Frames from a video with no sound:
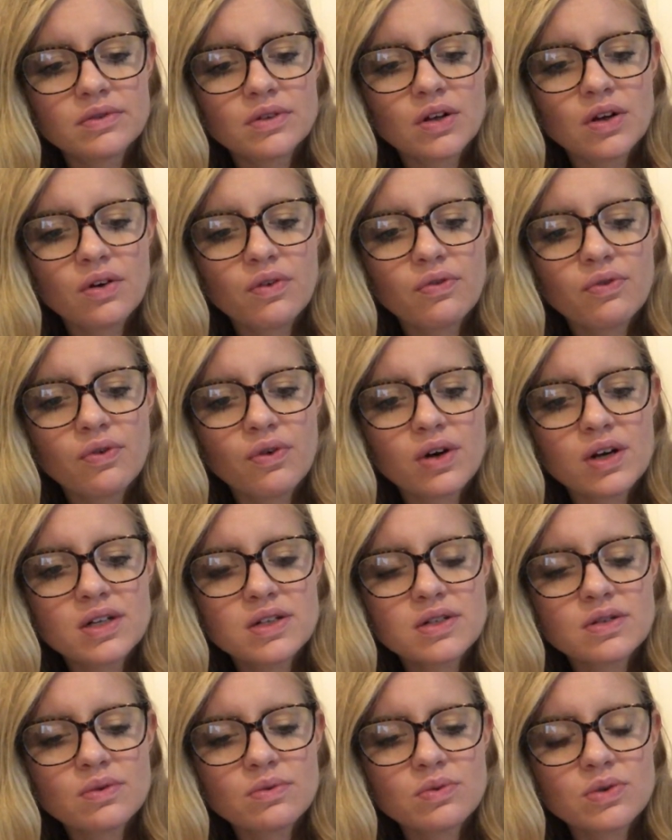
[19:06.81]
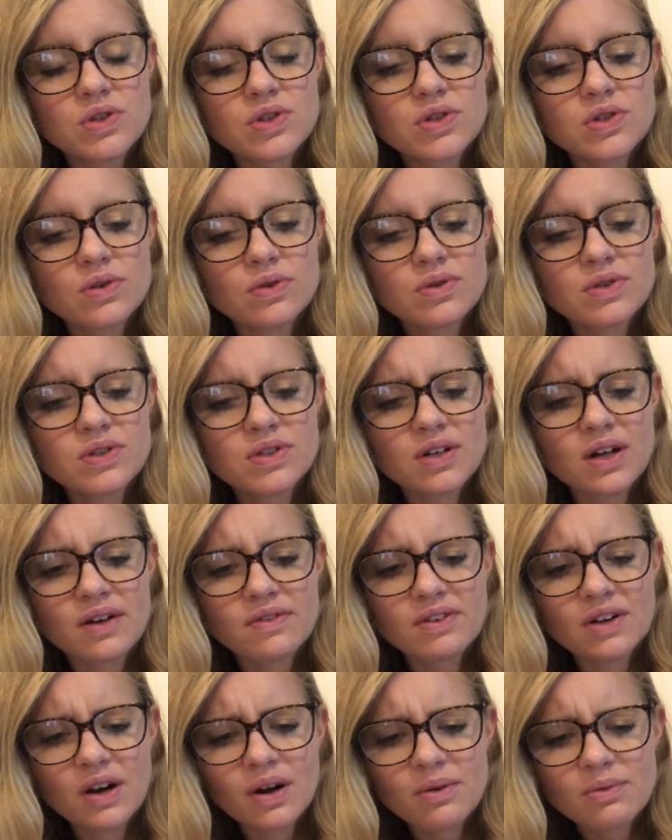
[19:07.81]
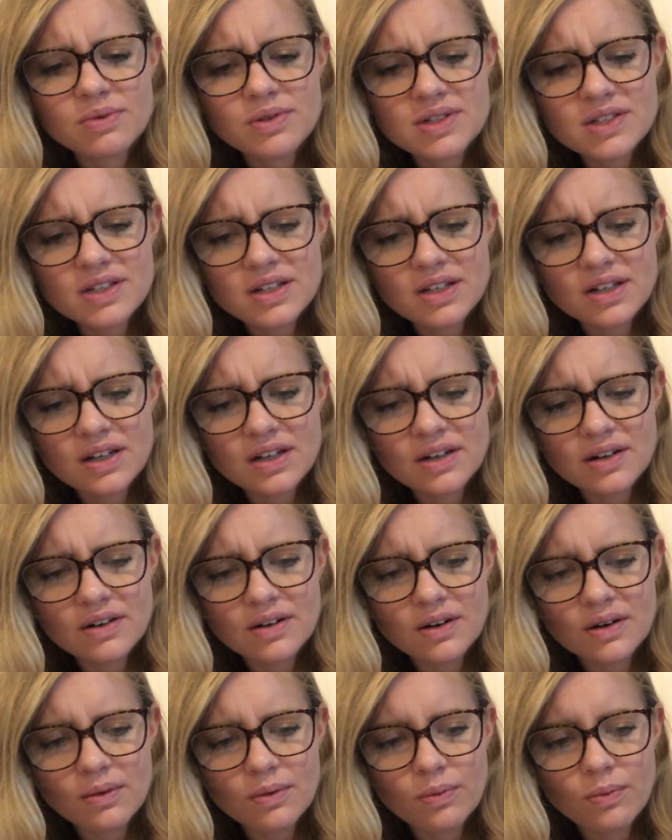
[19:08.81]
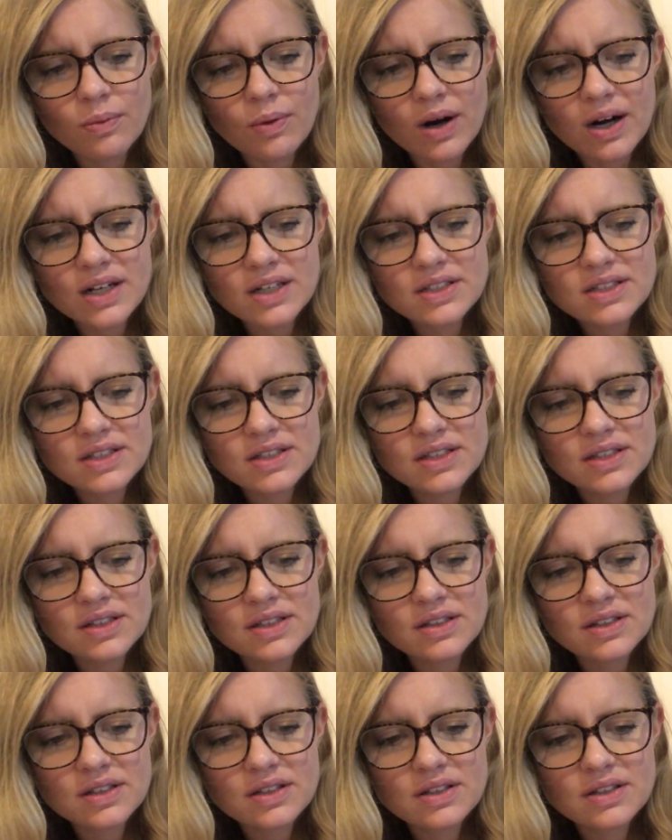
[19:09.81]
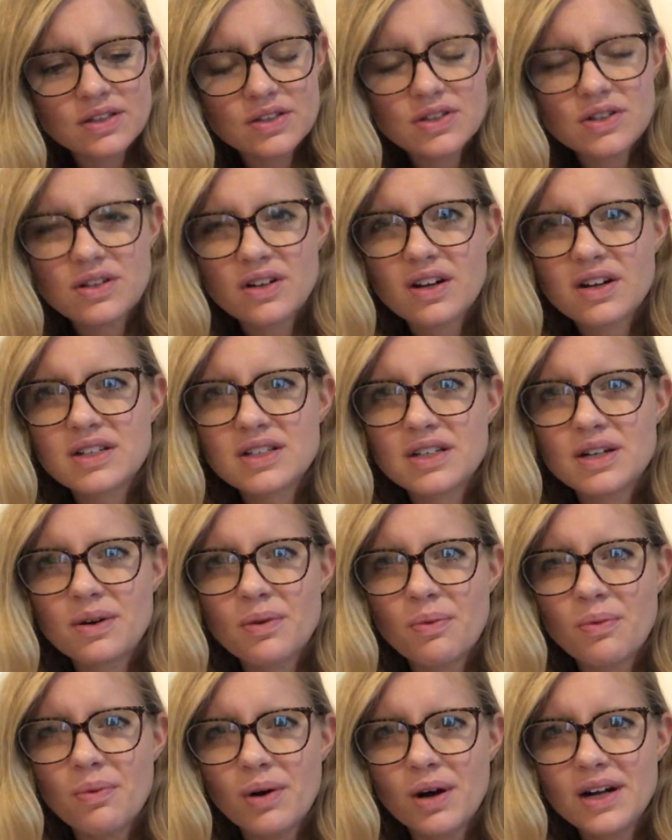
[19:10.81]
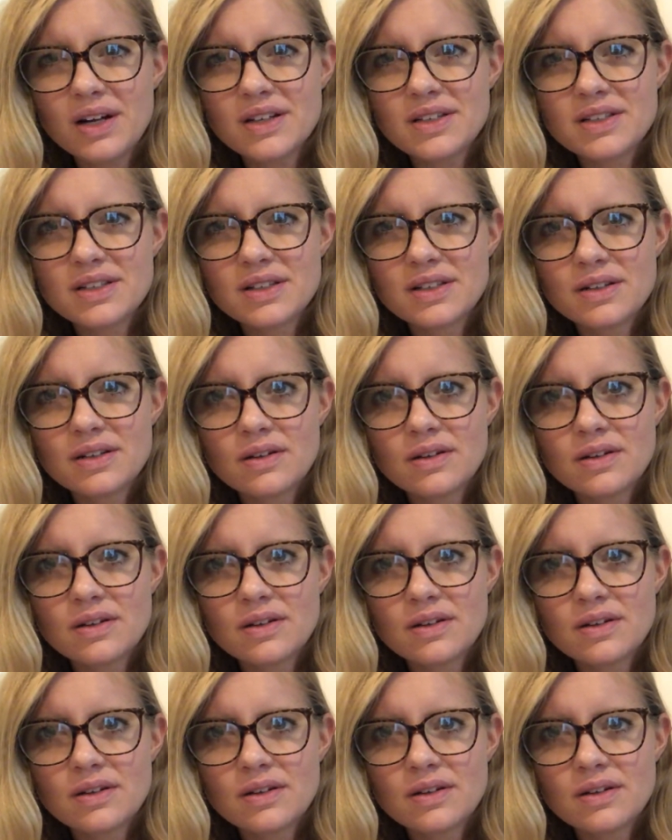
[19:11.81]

Her voice was so soft I almost didn't hear her. What? She locked in a what?